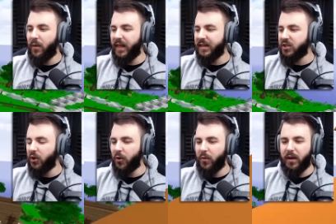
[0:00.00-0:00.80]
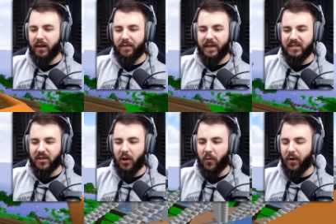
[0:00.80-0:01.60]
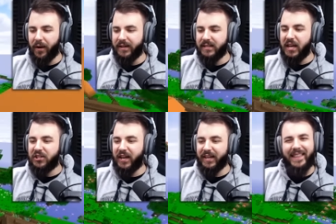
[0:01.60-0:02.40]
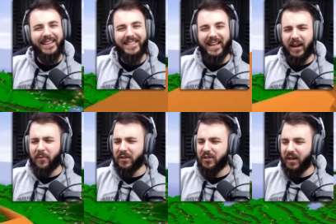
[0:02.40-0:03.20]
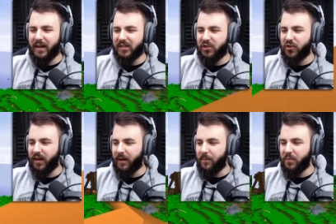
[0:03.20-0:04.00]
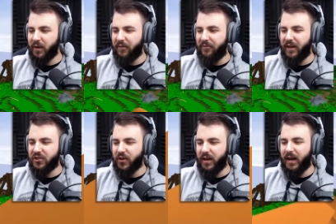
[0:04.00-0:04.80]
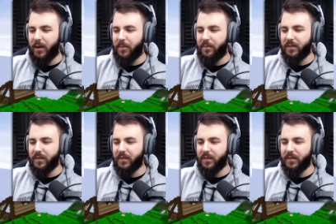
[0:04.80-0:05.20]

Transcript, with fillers: Well, that's cool. That's no worries. Check this out. I want to show you guys a trick. We're going to fly straight up.